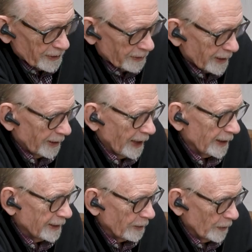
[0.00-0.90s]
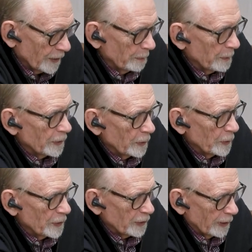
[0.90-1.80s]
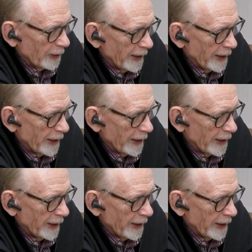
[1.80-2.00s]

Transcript: and connecting with the producer